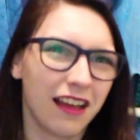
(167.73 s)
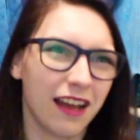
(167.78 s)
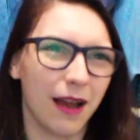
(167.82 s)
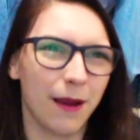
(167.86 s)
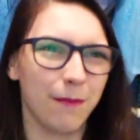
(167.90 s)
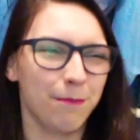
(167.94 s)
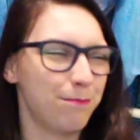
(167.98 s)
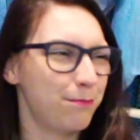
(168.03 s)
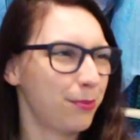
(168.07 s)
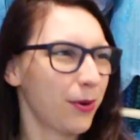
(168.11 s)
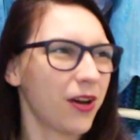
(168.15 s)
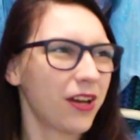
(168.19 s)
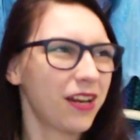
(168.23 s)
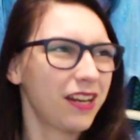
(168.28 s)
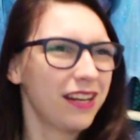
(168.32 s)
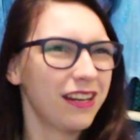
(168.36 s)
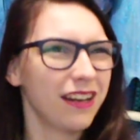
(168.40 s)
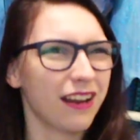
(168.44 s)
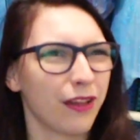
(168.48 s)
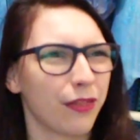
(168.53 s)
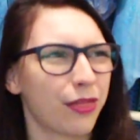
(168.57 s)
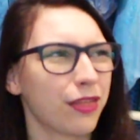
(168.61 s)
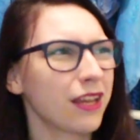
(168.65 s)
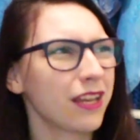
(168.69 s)
I bought it,
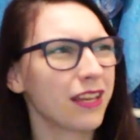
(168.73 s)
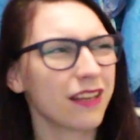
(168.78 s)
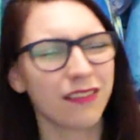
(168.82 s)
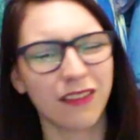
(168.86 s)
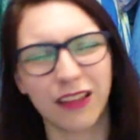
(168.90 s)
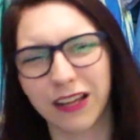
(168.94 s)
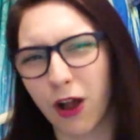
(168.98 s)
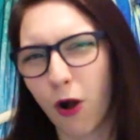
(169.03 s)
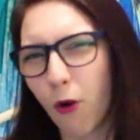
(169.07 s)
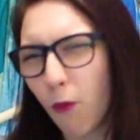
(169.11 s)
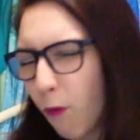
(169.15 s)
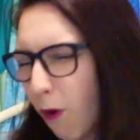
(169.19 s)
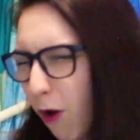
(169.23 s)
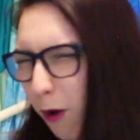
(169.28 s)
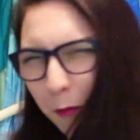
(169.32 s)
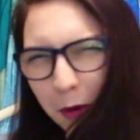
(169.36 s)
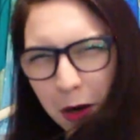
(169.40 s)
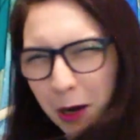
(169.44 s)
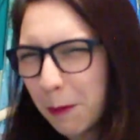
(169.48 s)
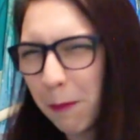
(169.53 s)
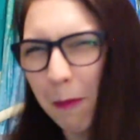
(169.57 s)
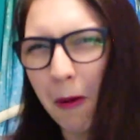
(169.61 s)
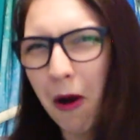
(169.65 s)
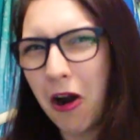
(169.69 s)
I think in like a
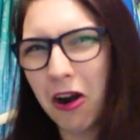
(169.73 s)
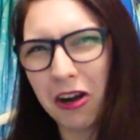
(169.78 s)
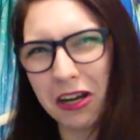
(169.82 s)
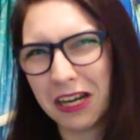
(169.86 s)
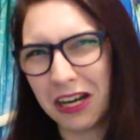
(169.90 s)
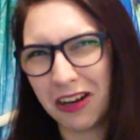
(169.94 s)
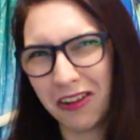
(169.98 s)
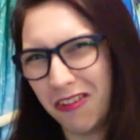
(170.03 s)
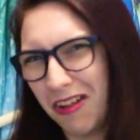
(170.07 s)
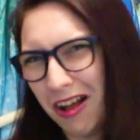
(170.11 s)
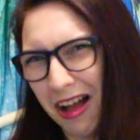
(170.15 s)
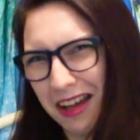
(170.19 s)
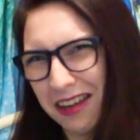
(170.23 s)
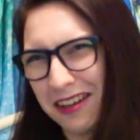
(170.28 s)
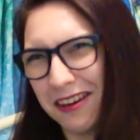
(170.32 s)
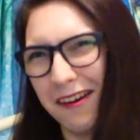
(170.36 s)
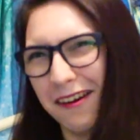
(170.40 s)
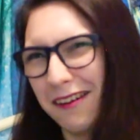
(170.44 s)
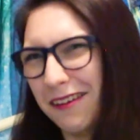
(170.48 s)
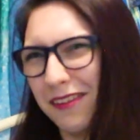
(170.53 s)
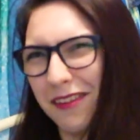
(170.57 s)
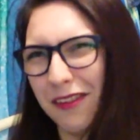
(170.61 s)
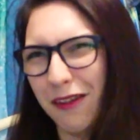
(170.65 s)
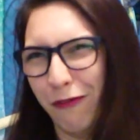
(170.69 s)
Walmart parking lot
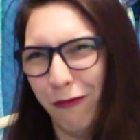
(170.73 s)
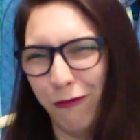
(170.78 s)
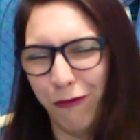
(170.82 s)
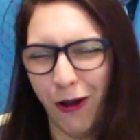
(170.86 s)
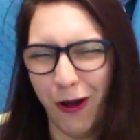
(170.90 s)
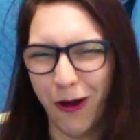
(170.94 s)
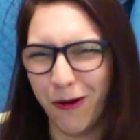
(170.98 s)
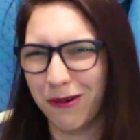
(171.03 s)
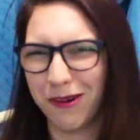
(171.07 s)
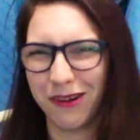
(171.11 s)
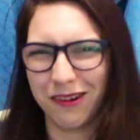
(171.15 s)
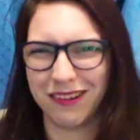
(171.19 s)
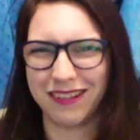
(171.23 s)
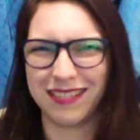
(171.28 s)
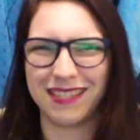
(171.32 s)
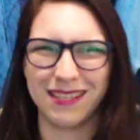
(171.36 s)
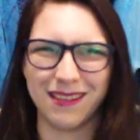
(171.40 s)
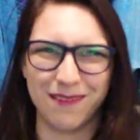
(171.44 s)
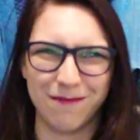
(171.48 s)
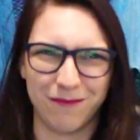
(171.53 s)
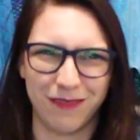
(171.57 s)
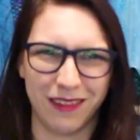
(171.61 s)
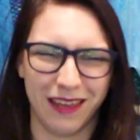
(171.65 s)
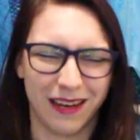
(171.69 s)
on the phone or
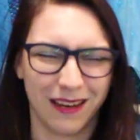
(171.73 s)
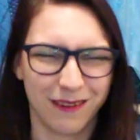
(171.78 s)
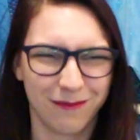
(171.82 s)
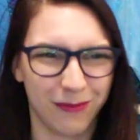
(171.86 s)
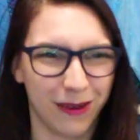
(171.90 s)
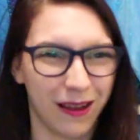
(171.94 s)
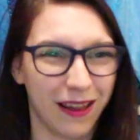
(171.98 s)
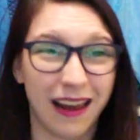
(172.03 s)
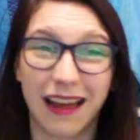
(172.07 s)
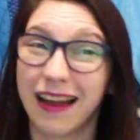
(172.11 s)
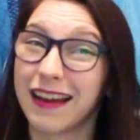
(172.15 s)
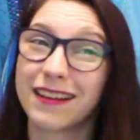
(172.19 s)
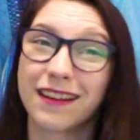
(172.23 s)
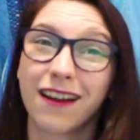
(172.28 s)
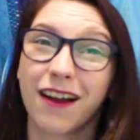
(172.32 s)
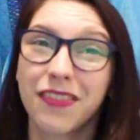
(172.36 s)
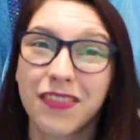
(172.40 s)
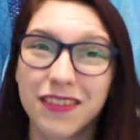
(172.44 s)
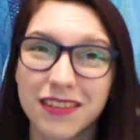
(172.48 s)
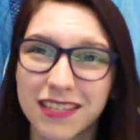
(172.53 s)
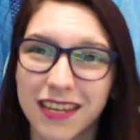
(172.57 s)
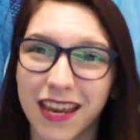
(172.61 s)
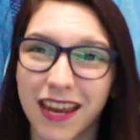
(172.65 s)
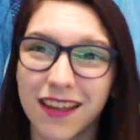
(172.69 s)
something, but I got
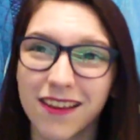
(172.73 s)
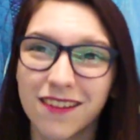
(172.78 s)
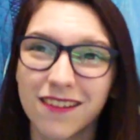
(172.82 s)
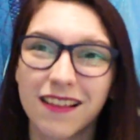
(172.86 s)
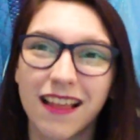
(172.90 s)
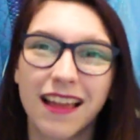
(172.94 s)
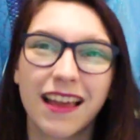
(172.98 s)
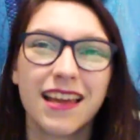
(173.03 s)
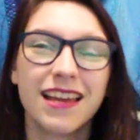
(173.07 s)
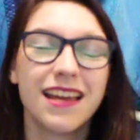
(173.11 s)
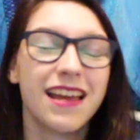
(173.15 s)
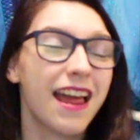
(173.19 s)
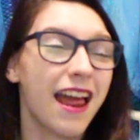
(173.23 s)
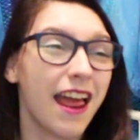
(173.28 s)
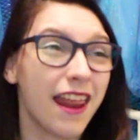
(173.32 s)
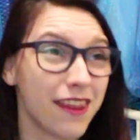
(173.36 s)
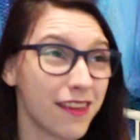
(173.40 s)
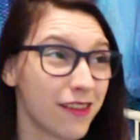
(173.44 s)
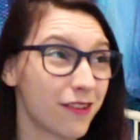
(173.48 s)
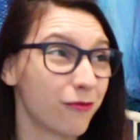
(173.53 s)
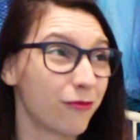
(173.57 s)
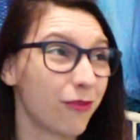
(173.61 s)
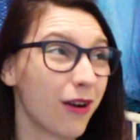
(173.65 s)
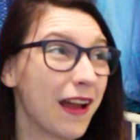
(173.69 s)
the tail, and
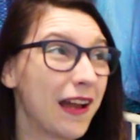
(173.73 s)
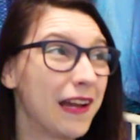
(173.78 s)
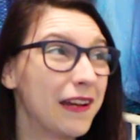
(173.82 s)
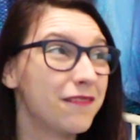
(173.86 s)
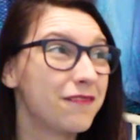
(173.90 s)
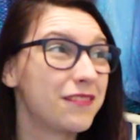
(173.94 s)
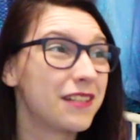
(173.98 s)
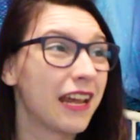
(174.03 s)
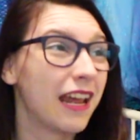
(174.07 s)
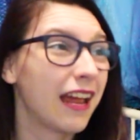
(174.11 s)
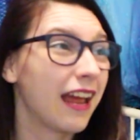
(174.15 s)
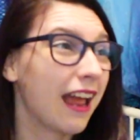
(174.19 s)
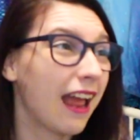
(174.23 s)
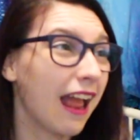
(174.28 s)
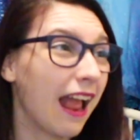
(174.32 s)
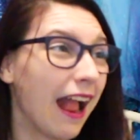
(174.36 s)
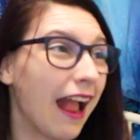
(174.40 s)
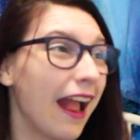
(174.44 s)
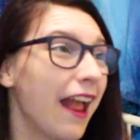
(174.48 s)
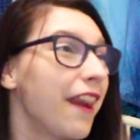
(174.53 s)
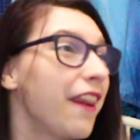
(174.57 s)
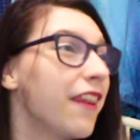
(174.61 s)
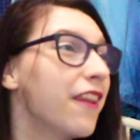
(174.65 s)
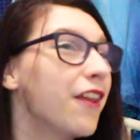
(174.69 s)
it arrived,
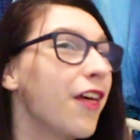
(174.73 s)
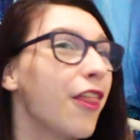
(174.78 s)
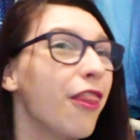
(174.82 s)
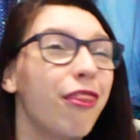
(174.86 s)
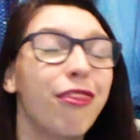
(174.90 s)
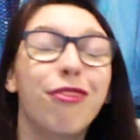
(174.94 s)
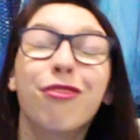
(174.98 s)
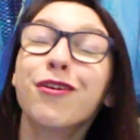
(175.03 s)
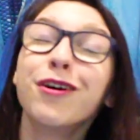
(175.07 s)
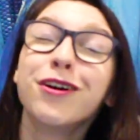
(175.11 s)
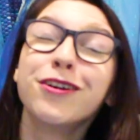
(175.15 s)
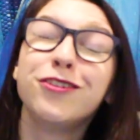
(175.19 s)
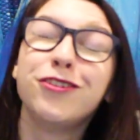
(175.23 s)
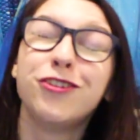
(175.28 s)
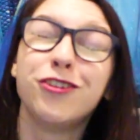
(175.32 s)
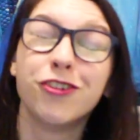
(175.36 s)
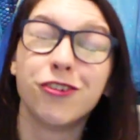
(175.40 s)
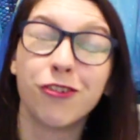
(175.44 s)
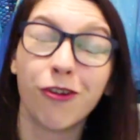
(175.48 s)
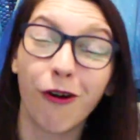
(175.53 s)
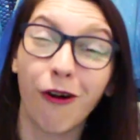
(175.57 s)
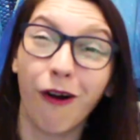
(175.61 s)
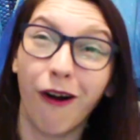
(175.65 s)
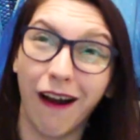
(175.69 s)
and the
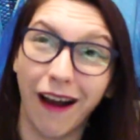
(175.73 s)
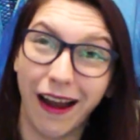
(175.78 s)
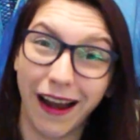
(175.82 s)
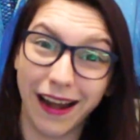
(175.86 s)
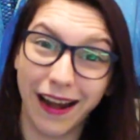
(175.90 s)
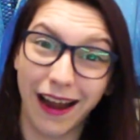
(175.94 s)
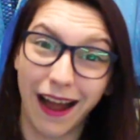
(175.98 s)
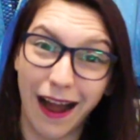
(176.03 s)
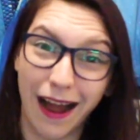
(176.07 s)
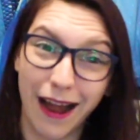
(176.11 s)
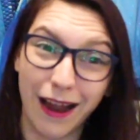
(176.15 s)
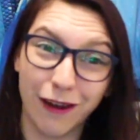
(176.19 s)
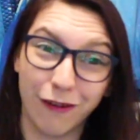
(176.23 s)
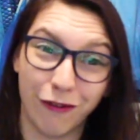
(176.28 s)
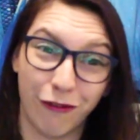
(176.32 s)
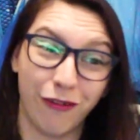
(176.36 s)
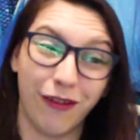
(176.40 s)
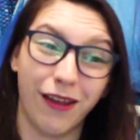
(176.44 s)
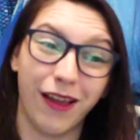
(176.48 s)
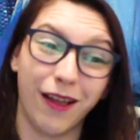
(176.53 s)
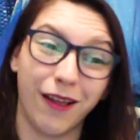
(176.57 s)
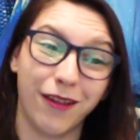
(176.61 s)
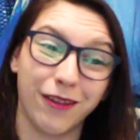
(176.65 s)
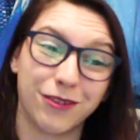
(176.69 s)
joy I
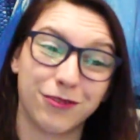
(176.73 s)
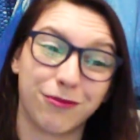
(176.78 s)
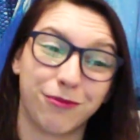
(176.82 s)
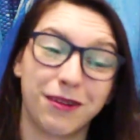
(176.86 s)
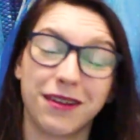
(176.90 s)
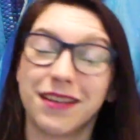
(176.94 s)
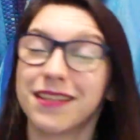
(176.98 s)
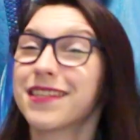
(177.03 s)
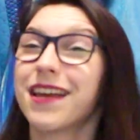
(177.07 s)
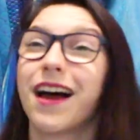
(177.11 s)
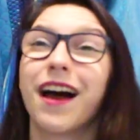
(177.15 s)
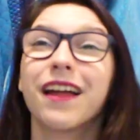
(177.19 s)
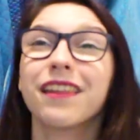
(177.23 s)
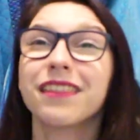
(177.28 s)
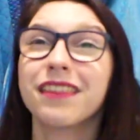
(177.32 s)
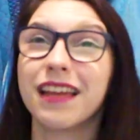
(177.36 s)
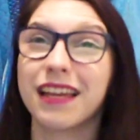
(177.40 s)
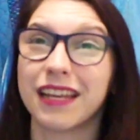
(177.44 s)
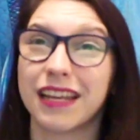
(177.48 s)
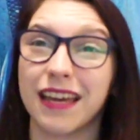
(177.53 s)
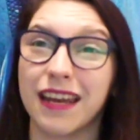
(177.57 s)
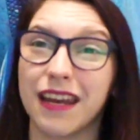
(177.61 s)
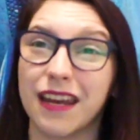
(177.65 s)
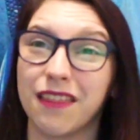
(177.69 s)
felt was
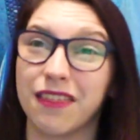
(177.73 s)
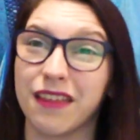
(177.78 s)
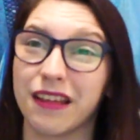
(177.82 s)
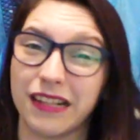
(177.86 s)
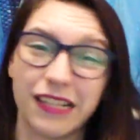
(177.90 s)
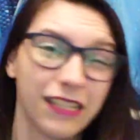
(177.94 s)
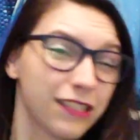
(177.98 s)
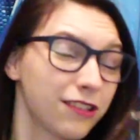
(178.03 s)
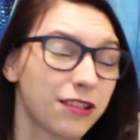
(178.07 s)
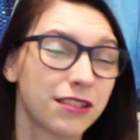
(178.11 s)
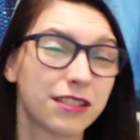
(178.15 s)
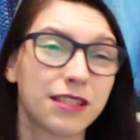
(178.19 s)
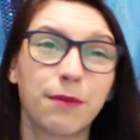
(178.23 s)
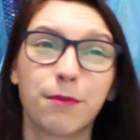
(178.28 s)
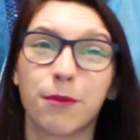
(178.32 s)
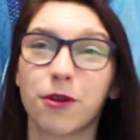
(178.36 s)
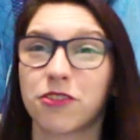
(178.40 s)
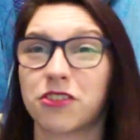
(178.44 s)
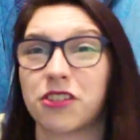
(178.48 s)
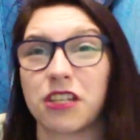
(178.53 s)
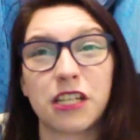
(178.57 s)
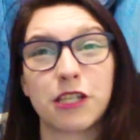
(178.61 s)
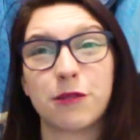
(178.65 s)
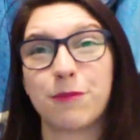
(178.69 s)
unlike anything. This was the
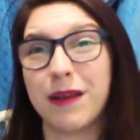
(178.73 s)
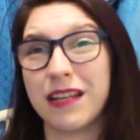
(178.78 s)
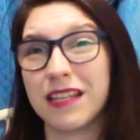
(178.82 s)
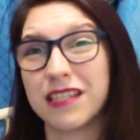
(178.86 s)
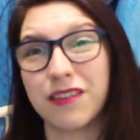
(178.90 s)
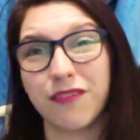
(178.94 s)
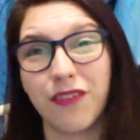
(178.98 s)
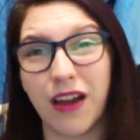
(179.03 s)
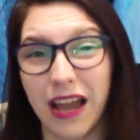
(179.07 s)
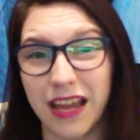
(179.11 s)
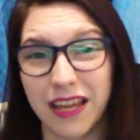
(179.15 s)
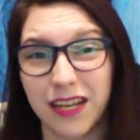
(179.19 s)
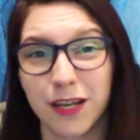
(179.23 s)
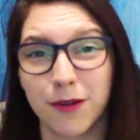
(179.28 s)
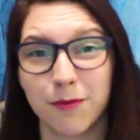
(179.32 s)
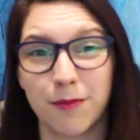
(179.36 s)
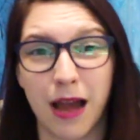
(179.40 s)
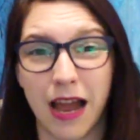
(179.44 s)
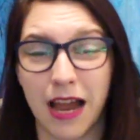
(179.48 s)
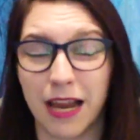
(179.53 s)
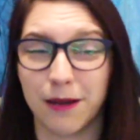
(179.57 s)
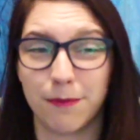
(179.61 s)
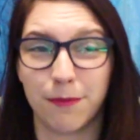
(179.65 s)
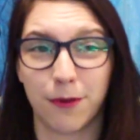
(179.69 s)
most expensive item
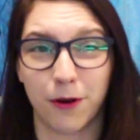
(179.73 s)
I'd